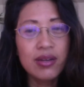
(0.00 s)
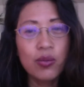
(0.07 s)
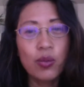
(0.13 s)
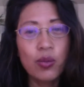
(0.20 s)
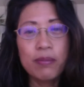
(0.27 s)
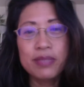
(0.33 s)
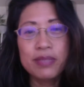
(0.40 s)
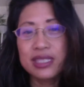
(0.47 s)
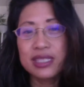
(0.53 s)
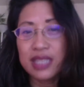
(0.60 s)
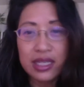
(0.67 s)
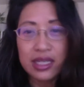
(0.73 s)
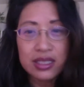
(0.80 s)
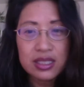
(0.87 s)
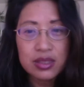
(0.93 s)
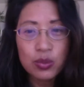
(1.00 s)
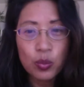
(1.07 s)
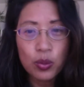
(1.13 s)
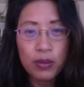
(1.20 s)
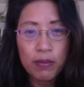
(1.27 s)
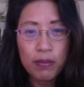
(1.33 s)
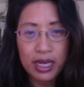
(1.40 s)
what mistakes
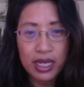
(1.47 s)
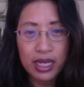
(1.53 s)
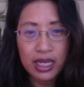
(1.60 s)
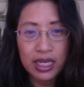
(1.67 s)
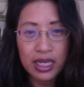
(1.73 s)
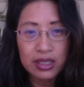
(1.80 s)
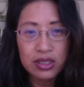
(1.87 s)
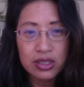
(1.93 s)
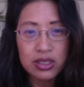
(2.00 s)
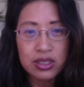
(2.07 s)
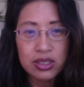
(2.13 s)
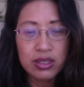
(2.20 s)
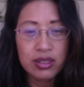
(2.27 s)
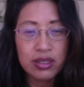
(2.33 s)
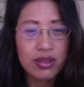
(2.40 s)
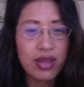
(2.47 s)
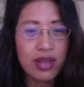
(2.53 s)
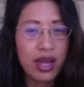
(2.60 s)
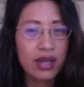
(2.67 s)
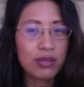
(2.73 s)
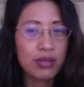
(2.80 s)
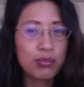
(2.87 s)
we're making
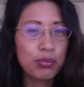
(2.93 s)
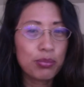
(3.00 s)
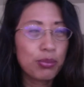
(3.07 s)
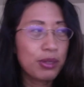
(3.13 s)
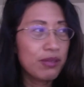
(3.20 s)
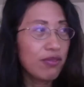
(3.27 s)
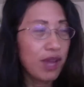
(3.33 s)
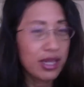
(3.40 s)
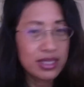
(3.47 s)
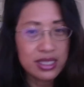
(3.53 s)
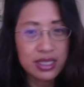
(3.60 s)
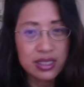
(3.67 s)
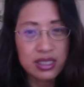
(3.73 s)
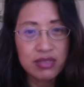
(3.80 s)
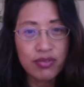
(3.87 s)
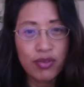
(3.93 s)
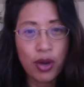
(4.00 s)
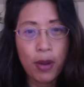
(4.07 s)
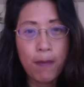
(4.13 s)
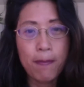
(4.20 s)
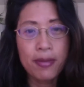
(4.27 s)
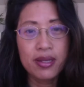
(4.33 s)
that prevents us
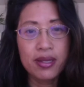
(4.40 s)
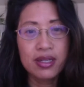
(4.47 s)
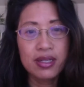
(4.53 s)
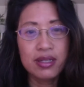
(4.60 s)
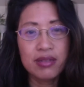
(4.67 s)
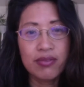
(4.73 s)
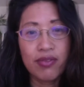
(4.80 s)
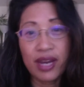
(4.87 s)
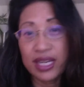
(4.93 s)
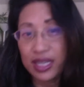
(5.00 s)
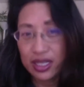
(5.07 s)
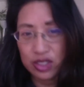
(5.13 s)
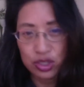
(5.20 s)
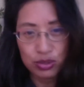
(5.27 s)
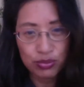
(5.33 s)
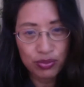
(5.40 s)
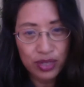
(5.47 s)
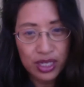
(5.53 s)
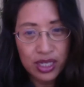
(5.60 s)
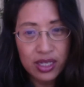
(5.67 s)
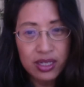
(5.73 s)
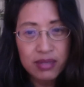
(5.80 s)
from financial
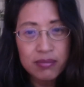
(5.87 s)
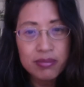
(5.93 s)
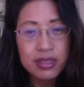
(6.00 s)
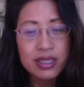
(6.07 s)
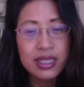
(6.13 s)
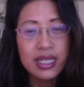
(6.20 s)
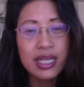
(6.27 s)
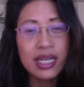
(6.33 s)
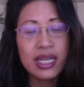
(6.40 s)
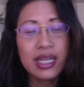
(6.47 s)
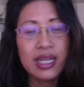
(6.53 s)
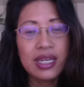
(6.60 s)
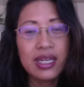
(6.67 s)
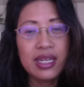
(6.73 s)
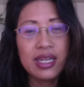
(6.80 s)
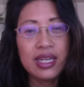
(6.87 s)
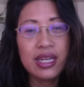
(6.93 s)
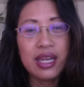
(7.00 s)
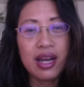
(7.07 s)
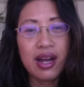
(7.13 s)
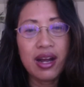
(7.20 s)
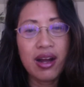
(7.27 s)
freedom.
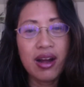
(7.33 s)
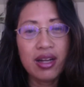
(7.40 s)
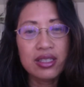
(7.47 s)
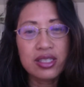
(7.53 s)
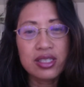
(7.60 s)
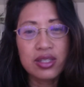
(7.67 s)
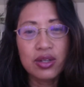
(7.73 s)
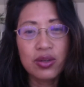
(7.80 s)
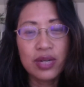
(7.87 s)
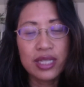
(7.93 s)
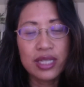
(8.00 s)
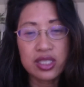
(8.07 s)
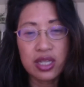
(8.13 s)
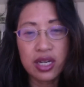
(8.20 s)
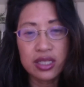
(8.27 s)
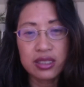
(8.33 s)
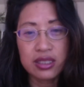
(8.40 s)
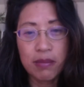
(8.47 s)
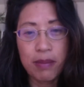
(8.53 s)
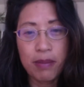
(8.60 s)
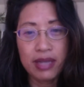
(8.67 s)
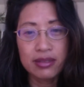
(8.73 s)
He also has talked
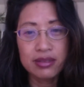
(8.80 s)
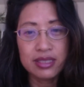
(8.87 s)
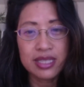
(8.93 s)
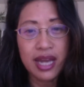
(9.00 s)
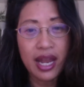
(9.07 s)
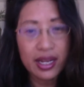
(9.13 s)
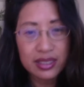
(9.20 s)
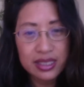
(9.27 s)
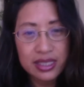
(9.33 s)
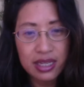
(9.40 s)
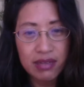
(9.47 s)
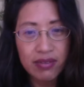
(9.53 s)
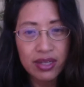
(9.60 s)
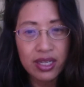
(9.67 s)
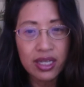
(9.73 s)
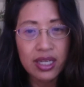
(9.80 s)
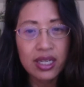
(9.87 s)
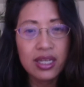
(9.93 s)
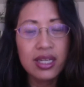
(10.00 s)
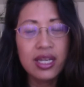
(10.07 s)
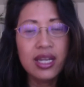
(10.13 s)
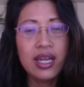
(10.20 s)
about tax
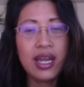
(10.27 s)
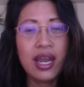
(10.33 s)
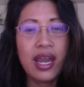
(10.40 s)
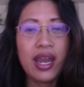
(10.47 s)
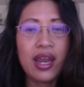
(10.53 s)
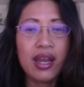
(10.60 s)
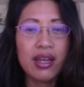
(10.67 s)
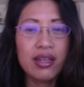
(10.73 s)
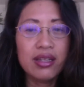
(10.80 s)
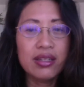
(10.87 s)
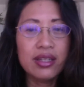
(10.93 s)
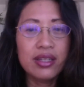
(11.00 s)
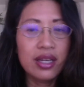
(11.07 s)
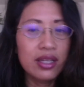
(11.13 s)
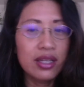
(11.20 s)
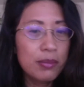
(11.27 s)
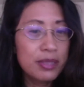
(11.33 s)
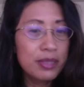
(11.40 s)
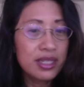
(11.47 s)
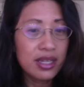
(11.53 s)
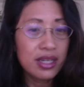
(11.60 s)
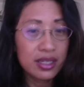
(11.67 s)
saving and the
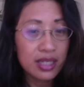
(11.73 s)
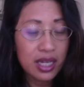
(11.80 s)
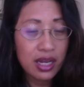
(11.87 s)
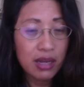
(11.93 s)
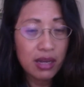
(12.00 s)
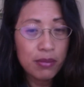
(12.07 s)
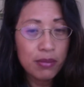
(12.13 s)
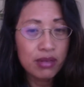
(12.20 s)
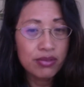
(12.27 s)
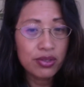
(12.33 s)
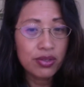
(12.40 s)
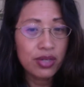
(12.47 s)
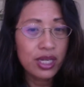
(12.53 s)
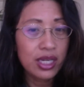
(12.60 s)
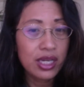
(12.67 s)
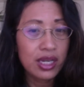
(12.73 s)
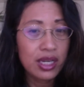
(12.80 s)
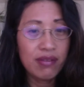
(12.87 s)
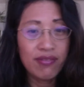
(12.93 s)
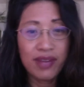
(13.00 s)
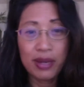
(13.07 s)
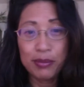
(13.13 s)
unlimited income of creating
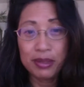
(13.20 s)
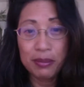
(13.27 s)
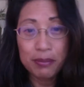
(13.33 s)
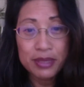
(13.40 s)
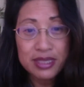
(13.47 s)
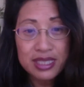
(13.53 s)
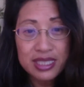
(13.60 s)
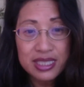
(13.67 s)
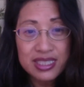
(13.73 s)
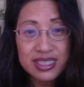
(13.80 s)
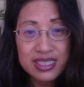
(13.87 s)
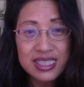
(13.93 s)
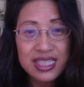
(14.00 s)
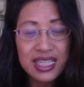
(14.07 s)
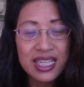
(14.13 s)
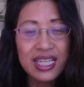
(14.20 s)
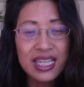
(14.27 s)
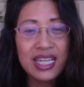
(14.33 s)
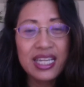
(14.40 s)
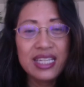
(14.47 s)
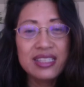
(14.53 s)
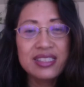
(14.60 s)
a family business.
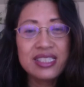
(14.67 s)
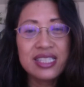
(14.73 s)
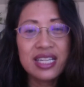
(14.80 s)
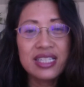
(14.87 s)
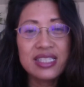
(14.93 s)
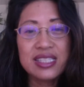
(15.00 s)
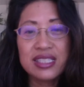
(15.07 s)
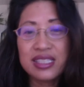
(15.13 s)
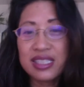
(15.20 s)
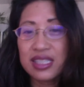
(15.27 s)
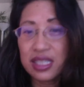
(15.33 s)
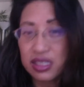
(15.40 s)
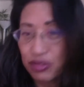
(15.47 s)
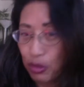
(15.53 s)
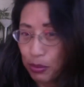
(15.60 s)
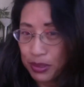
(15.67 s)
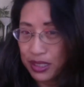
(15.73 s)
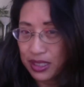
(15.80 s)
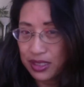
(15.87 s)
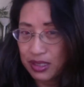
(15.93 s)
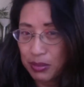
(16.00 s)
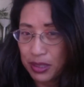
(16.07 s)
He is a successful
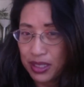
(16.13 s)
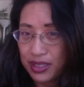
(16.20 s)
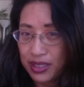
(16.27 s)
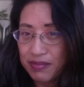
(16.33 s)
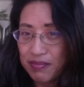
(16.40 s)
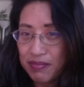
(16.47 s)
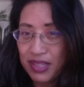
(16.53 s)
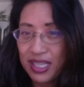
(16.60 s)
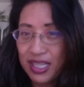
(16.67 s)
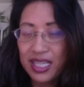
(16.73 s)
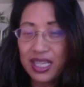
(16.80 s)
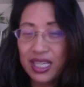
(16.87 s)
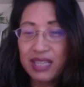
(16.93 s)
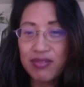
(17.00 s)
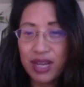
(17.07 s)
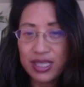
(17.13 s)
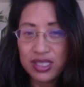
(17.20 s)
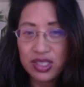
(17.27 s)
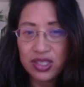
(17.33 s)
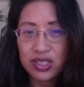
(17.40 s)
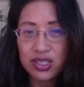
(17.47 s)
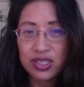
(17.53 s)
businessman,
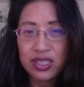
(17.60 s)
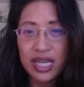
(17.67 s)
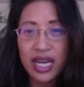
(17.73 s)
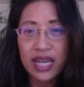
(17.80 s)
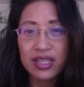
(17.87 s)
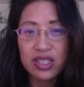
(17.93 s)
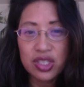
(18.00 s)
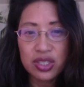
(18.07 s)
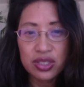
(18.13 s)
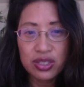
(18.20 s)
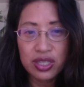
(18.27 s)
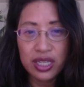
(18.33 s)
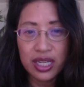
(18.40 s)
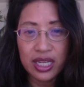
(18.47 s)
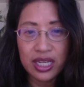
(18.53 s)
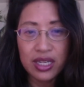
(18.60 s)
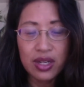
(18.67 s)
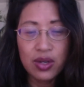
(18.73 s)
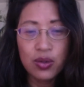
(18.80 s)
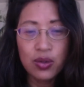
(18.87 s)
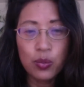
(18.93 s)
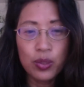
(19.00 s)
investor, and attorney
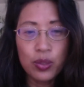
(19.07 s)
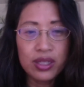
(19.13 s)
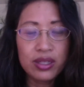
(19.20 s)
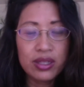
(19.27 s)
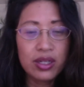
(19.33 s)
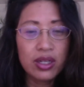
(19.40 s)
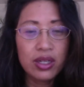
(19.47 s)
with